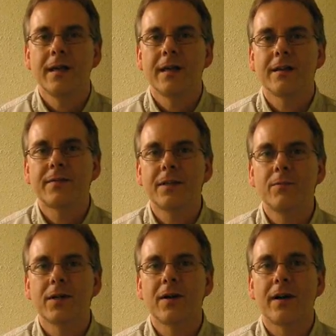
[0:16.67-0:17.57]
and I've
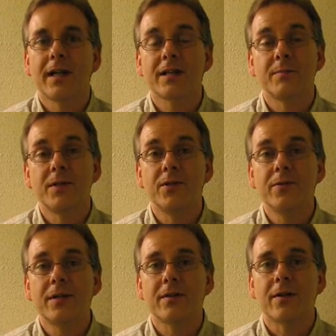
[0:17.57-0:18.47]
seen what God has been
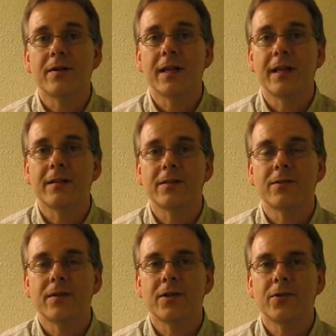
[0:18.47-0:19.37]
doing in the Heartland, and
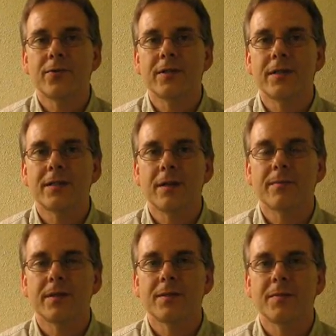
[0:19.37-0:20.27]
so I chose to
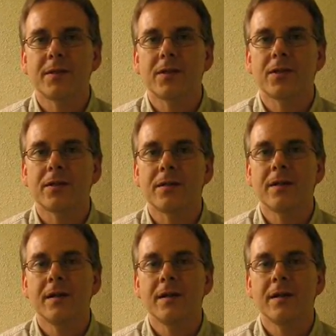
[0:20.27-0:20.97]
accept this position